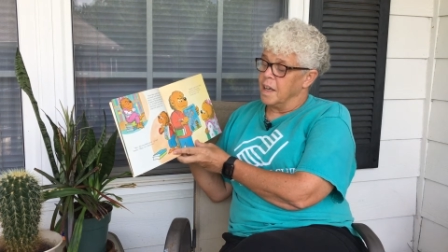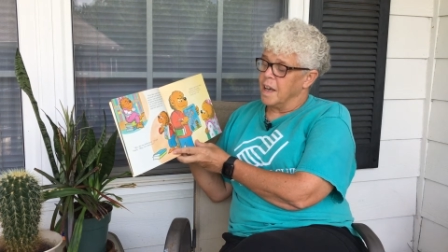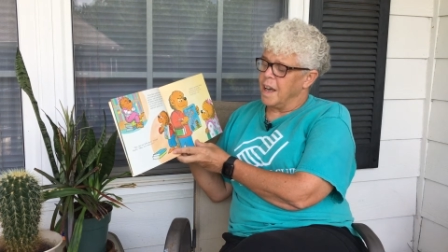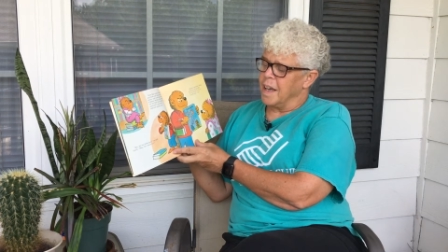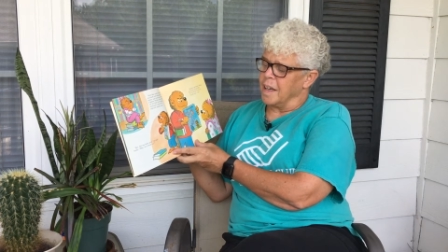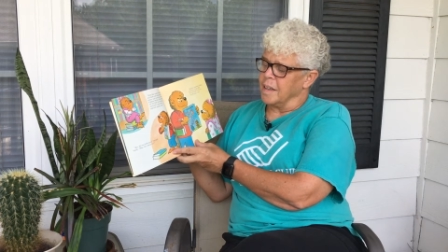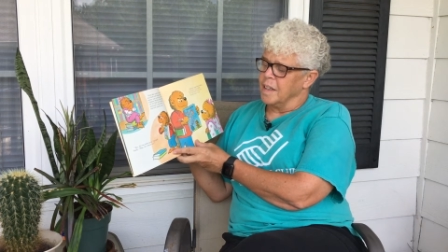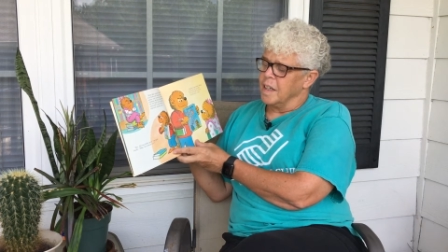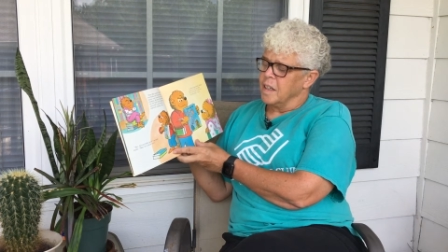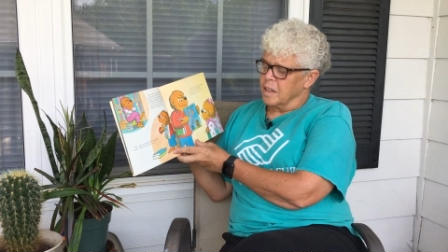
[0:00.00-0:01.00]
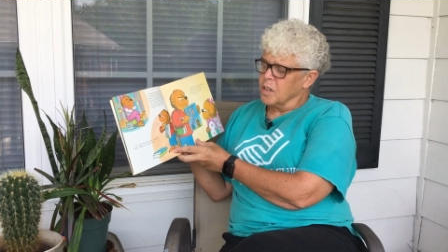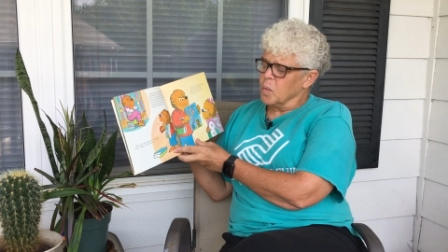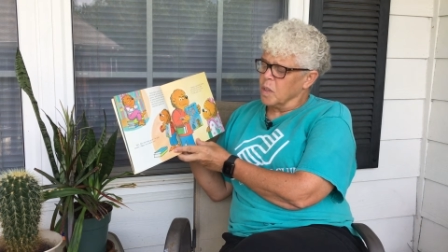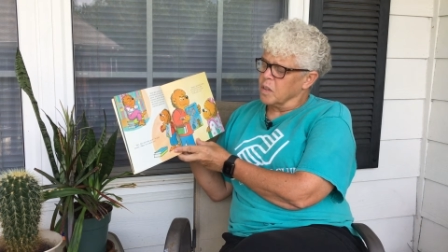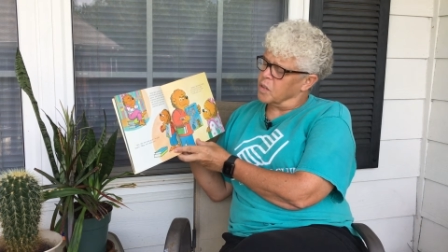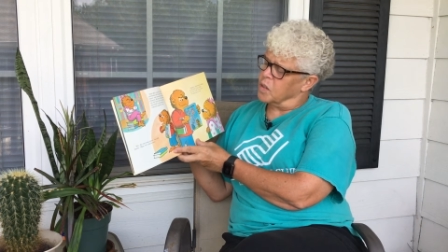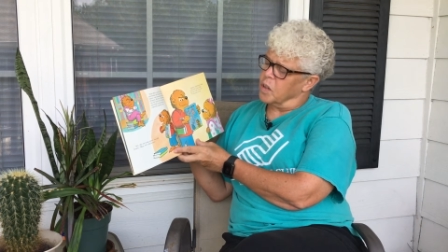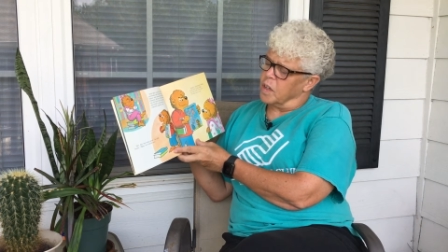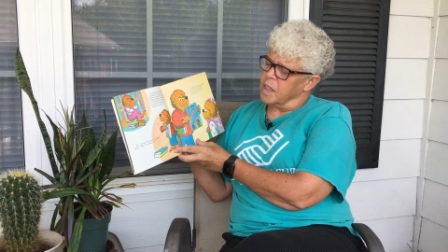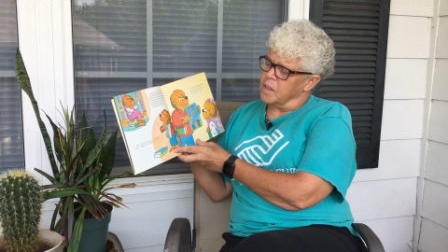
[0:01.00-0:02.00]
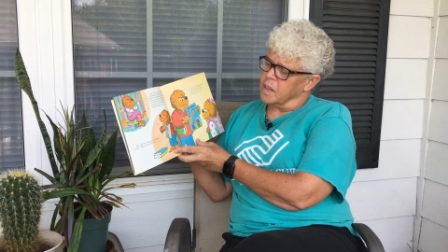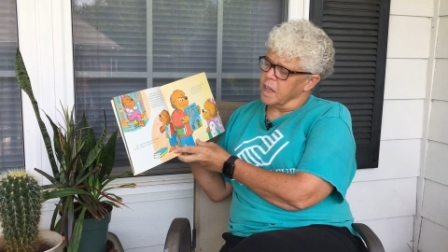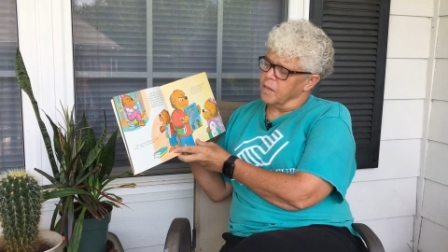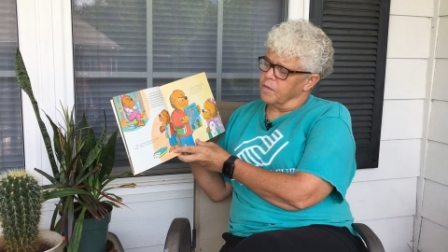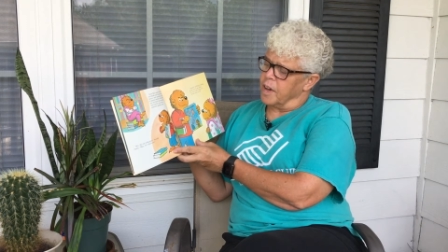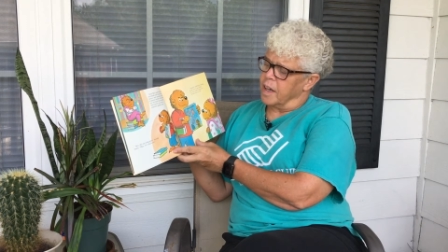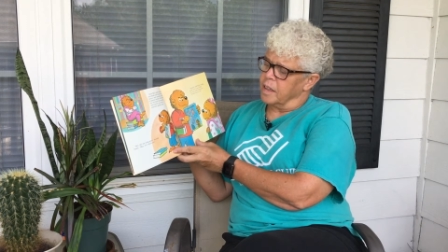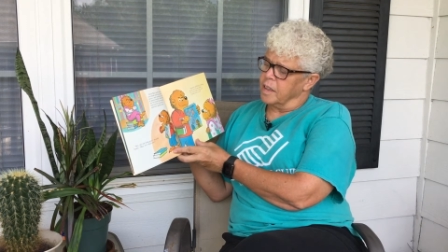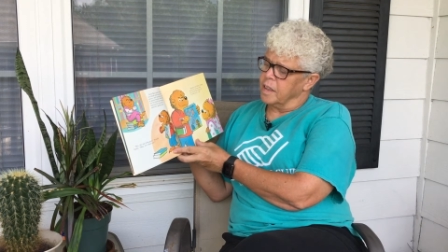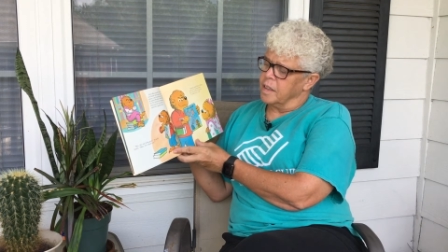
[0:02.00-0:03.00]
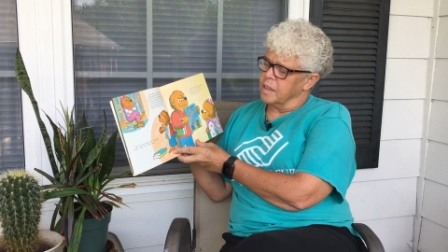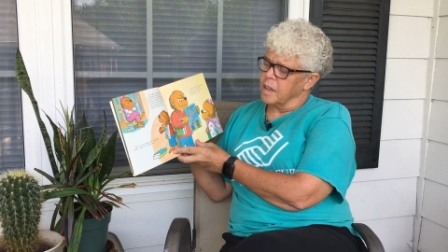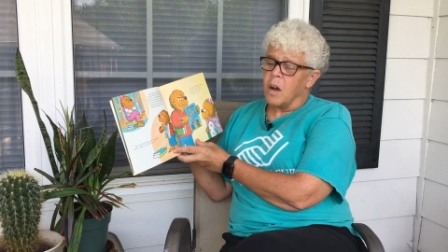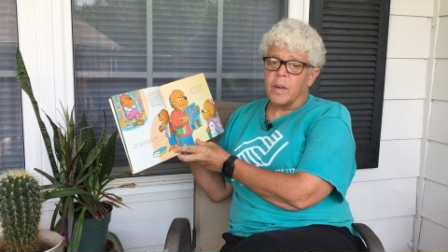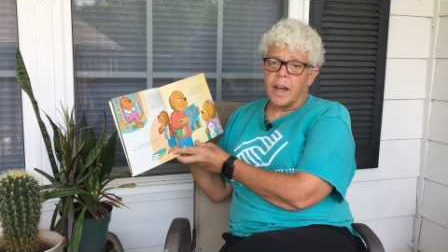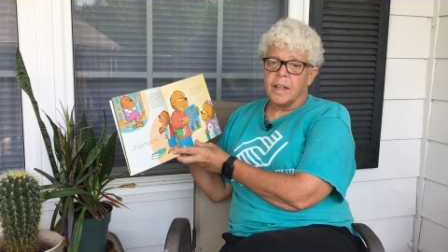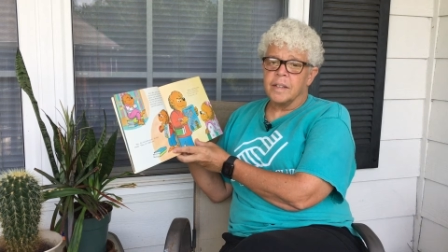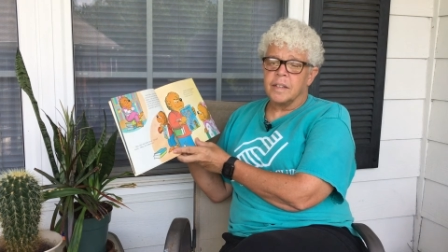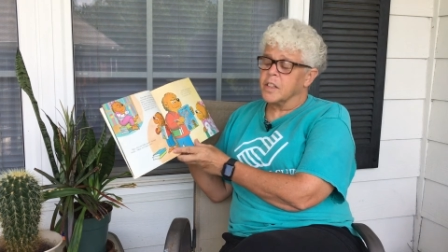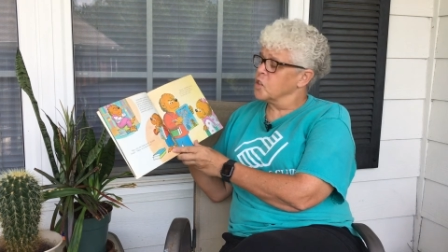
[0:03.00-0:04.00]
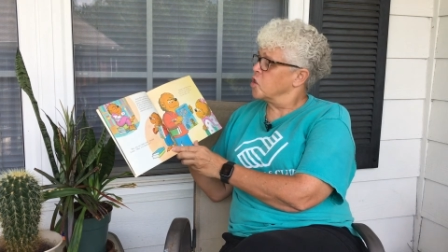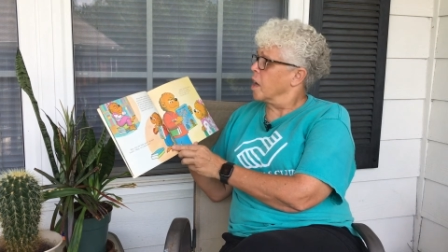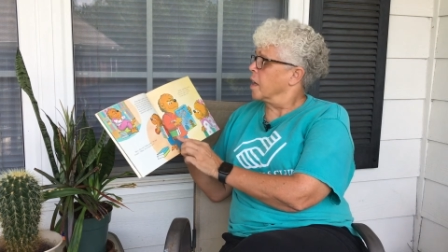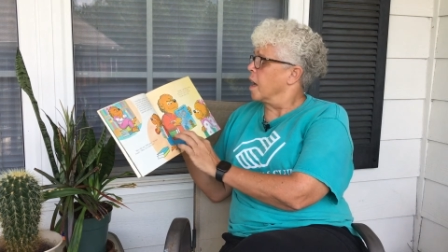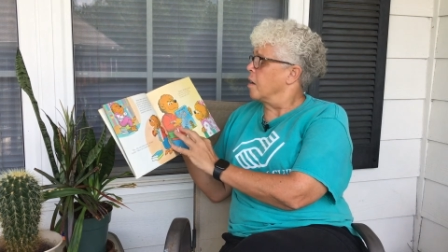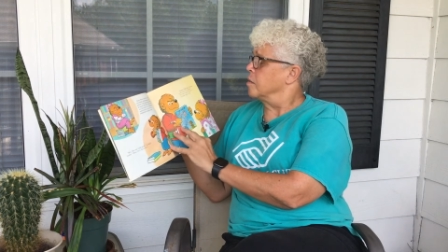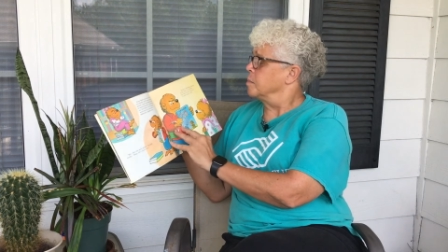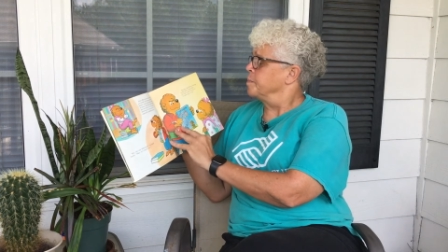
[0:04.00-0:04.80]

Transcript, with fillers: Hey, this one looks good, he said finally. Okay, let's check out.